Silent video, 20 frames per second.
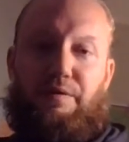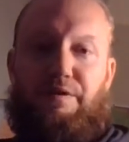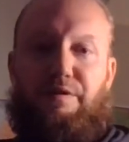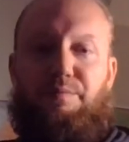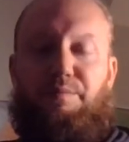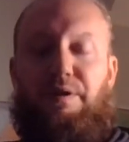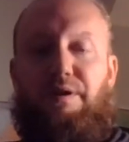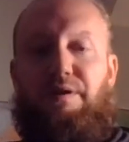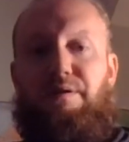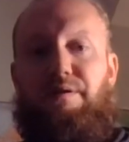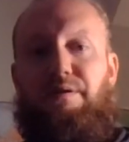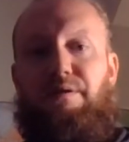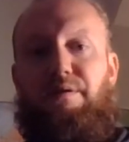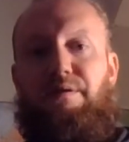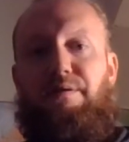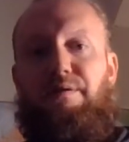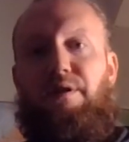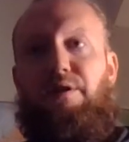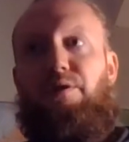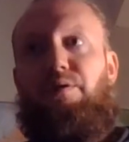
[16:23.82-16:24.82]

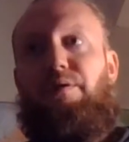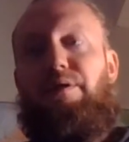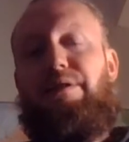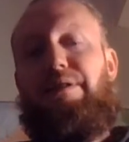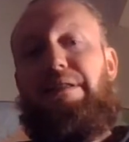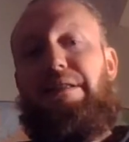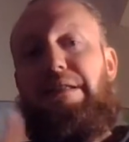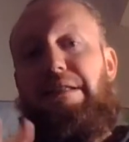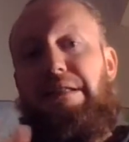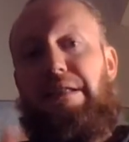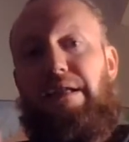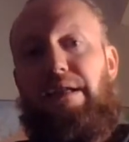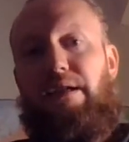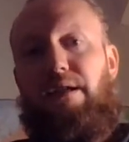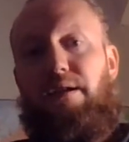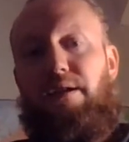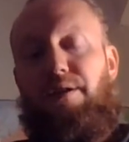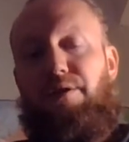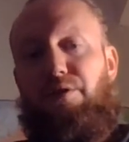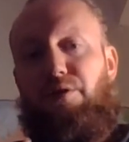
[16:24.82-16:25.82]
species that you can
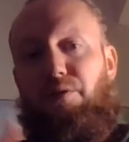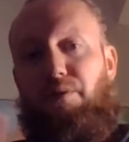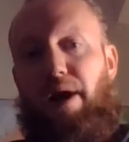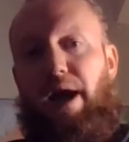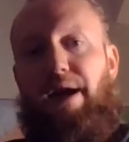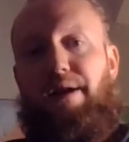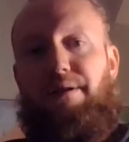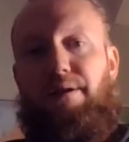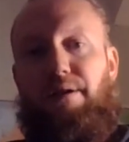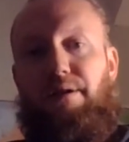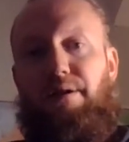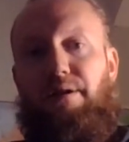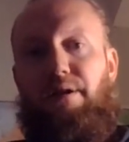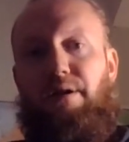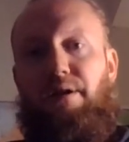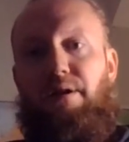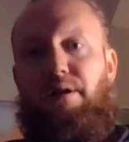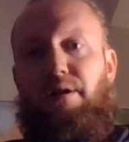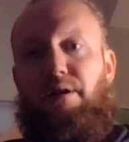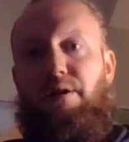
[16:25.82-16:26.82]
see interacting.
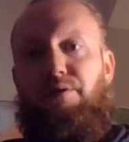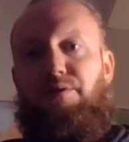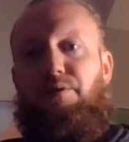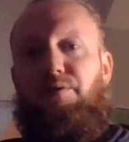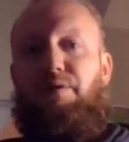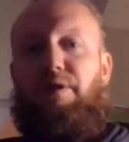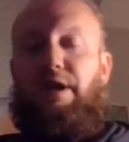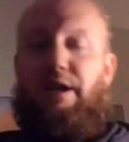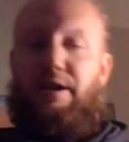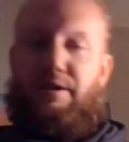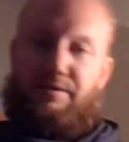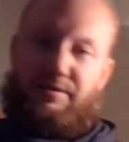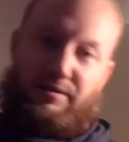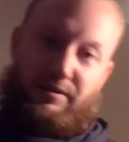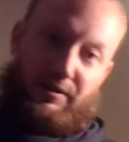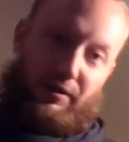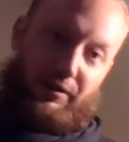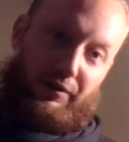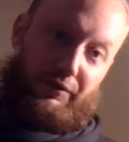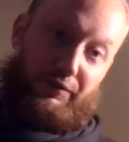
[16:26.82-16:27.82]
So you can't see
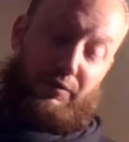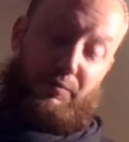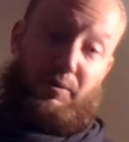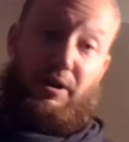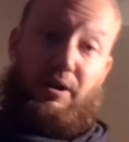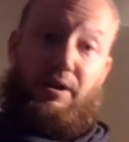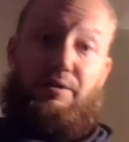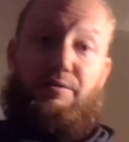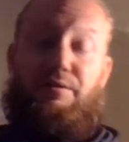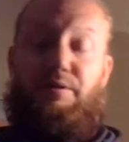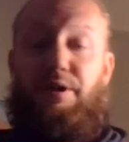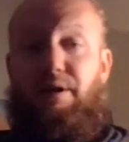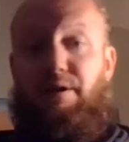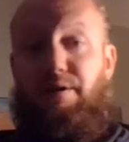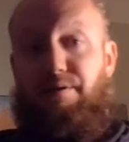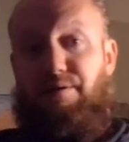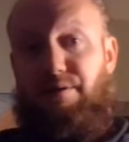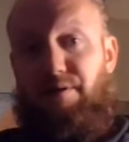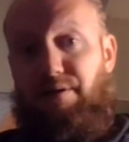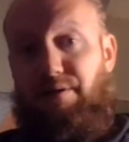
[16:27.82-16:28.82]
arthropods, you can't
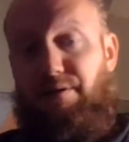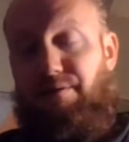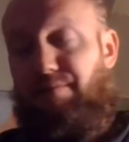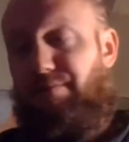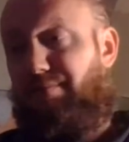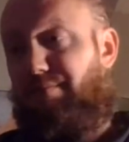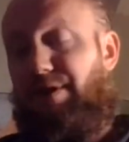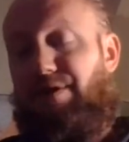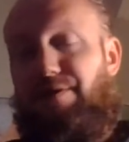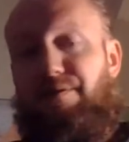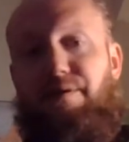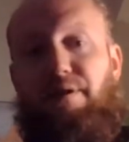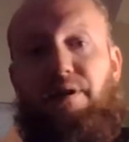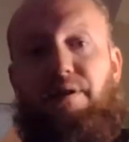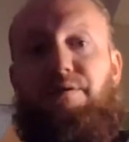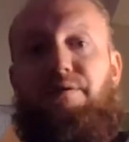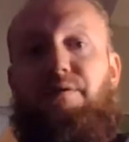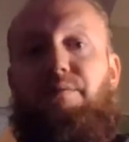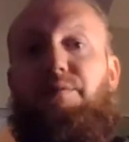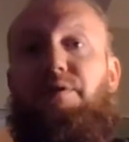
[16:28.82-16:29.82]
see
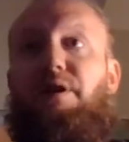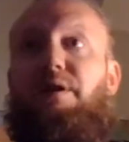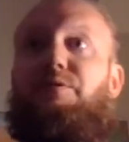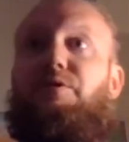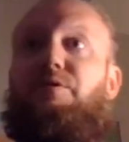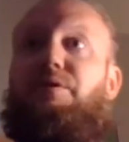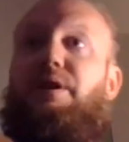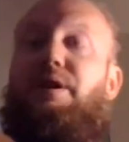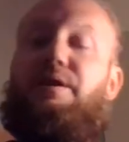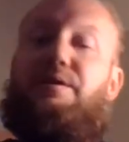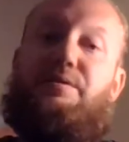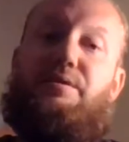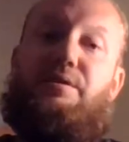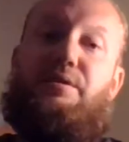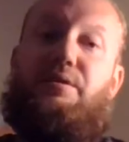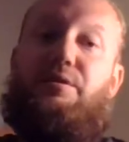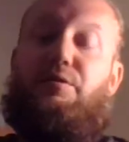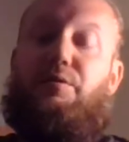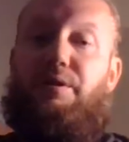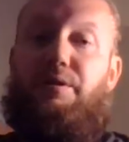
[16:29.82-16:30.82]
insects, sometimes you can't
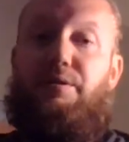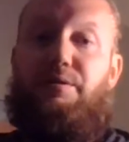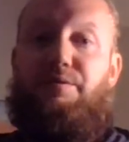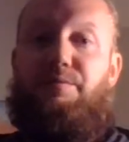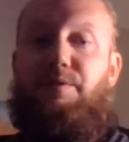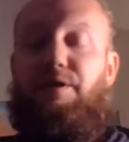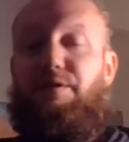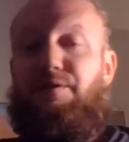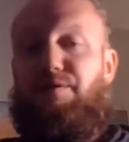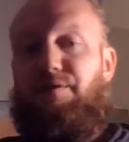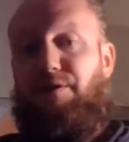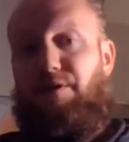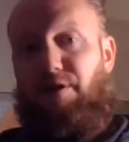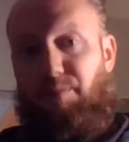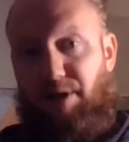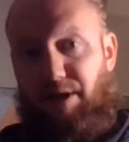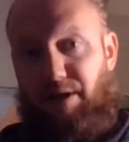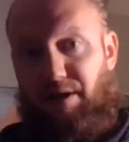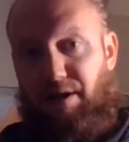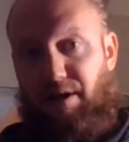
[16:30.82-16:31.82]
see critters because they
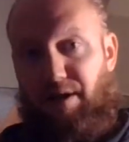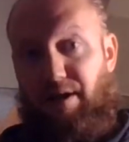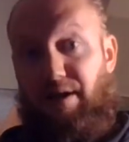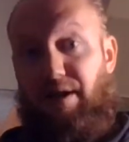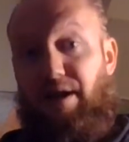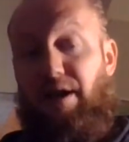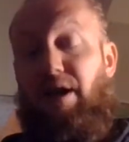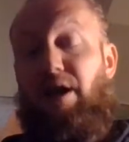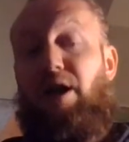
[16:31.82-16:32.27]
come at night.